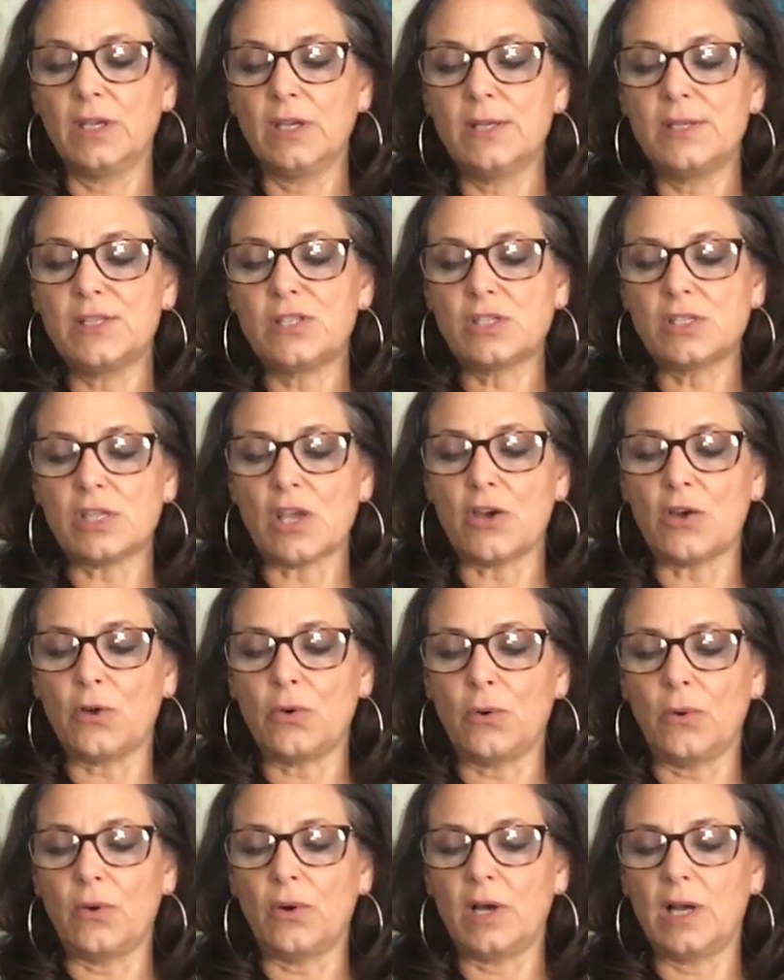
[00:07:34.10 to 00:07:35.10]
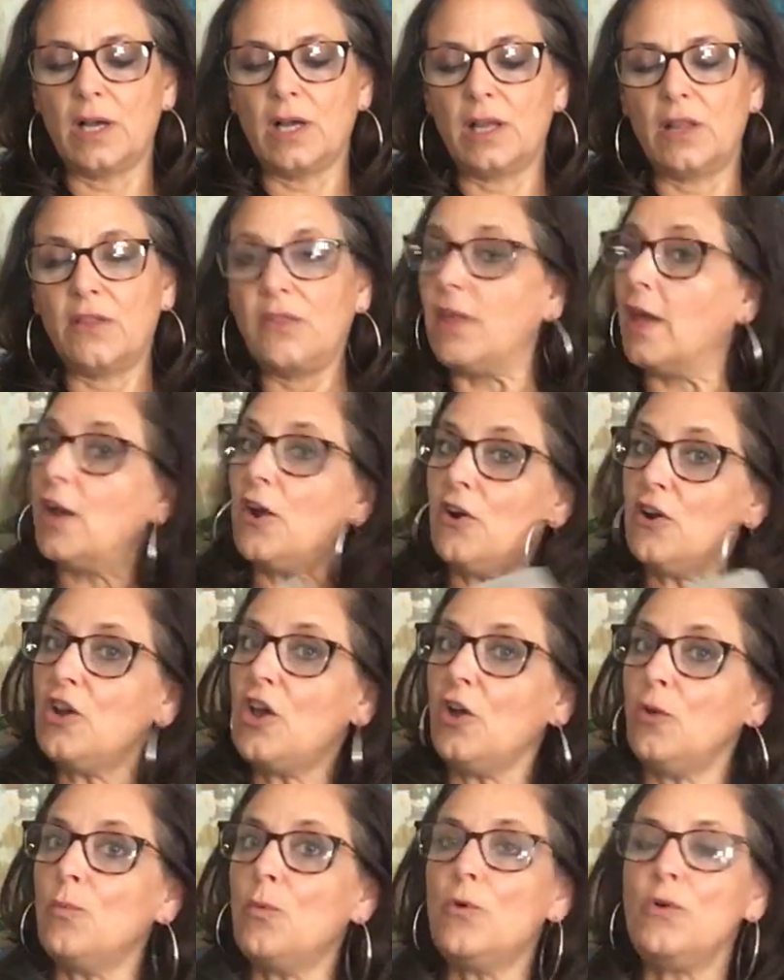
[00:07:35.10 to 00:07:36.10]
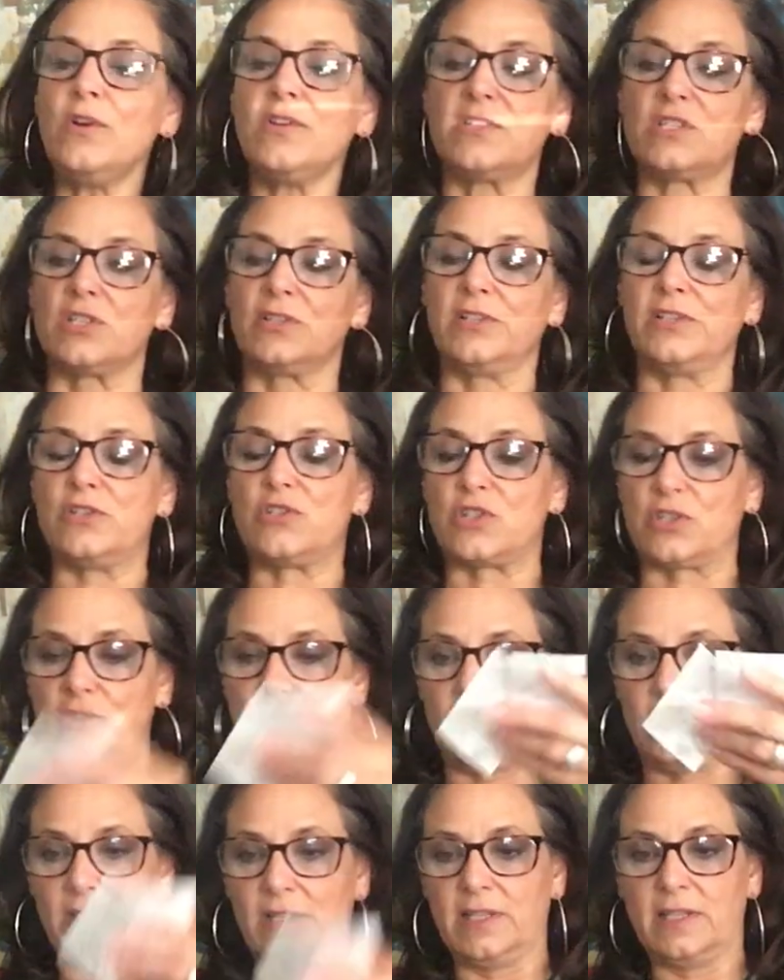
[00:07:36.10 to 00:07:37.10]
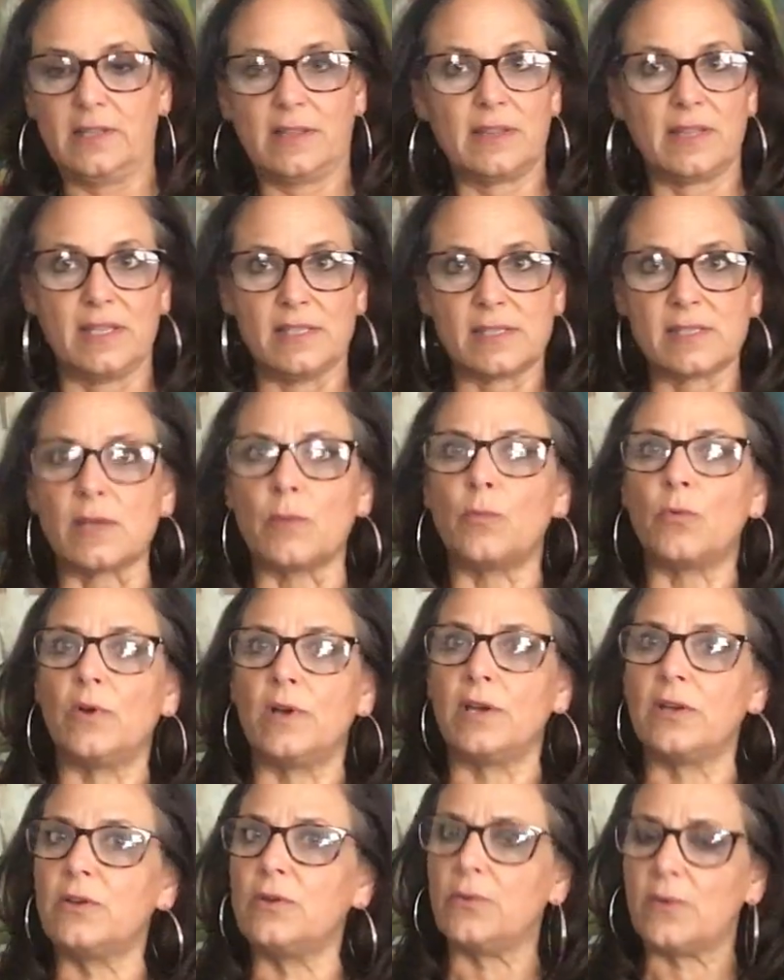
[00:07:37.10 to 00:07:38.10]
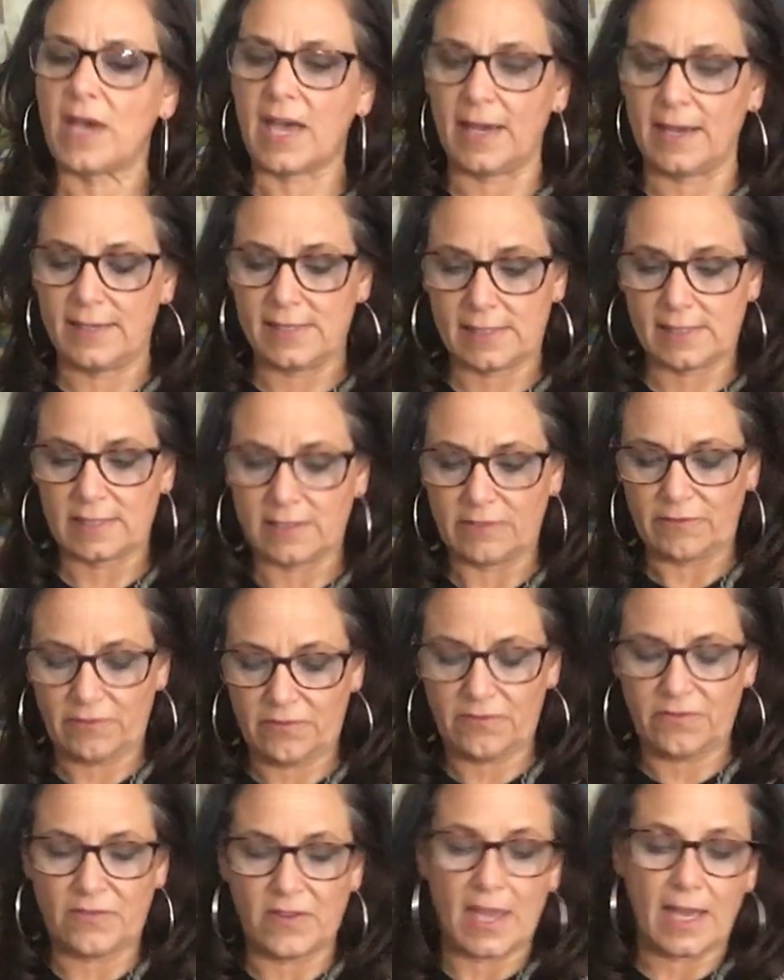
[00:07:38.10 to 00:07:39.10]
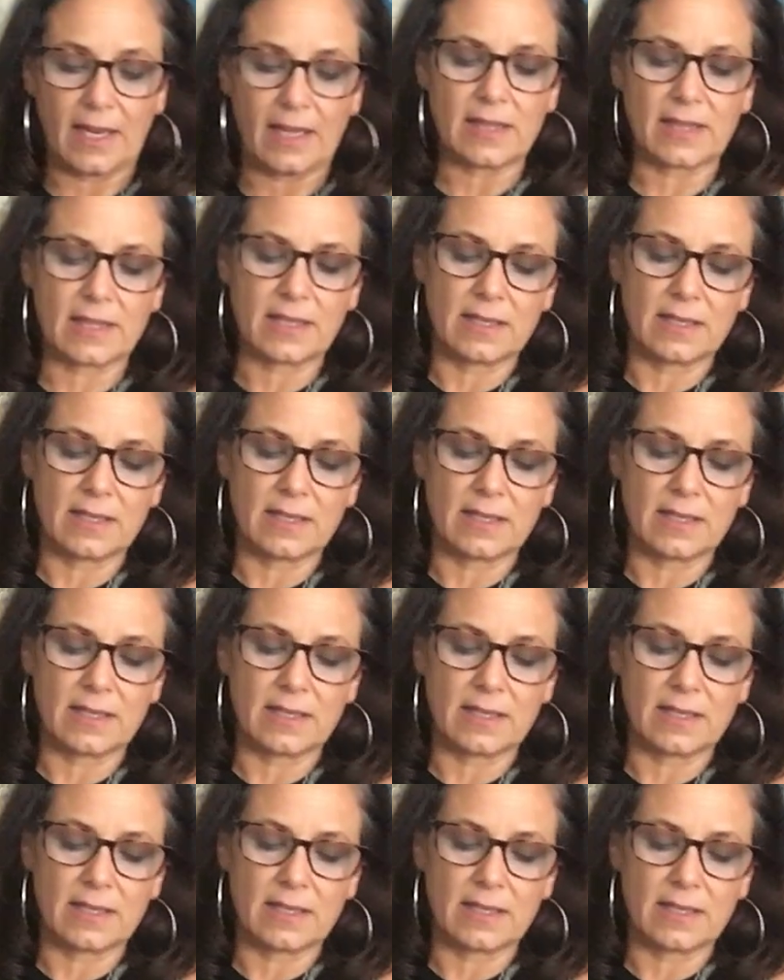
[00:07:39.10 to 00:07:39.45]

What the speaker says: So they are no more delusional than someone who has faith.